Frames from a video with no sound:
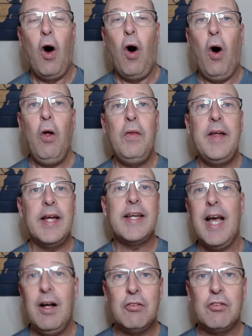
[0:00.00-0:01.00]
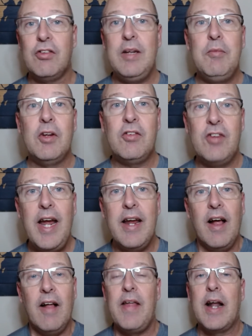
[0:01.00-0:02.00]
All the accounts seem to
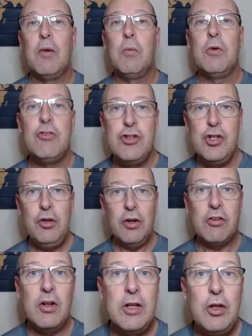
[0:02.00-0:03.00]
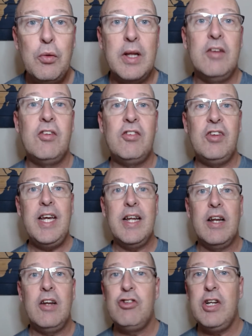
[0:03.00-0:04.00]
say that it was Judas, and you can see
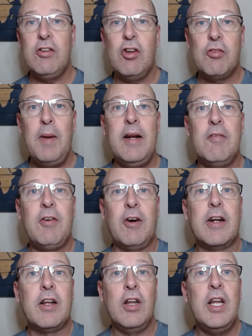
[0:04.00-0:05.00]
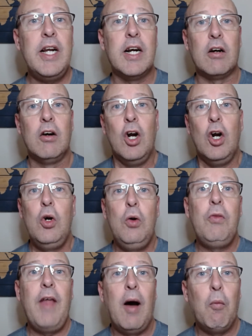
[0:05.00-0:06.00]
it, and Jesus made it very clear
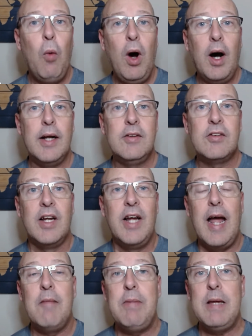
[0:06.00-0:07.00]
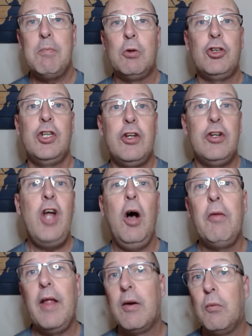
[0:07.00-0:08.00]
who that was, and people should
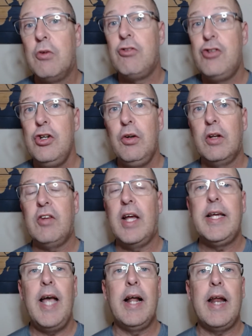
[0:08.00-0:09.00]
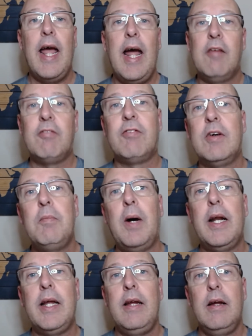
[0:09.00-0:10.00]
know that it was Judas, and yet
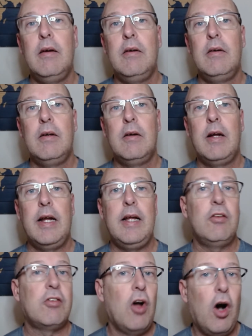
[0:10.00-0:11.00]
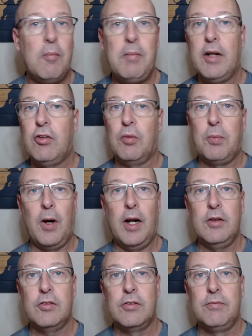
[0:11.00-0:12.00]
everybody is caught by
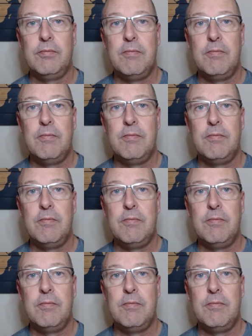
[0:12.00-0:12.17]
surprise.